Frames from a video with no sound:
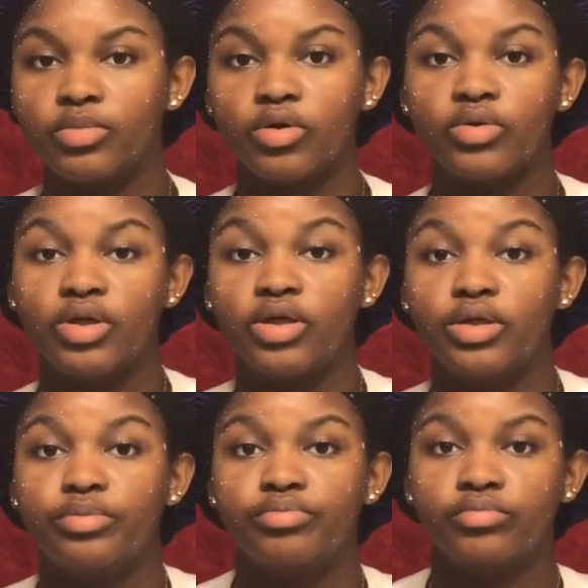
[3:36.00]
I'm going
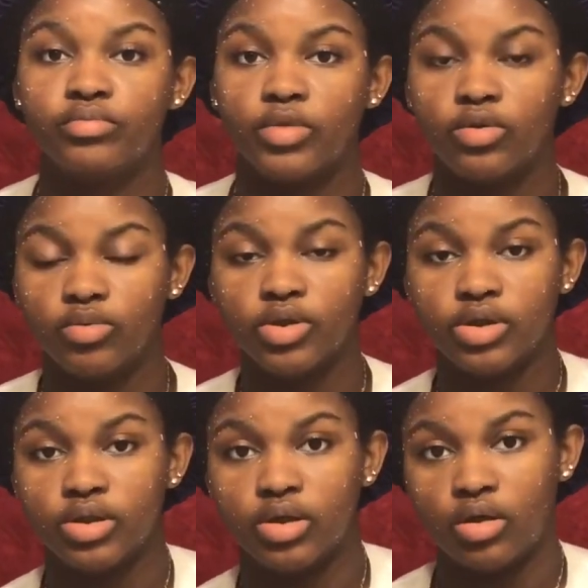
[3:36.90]
in and
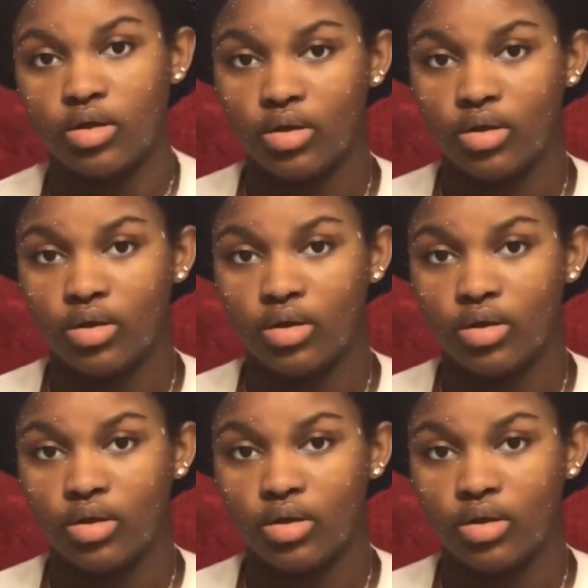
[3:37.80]
rinsing it all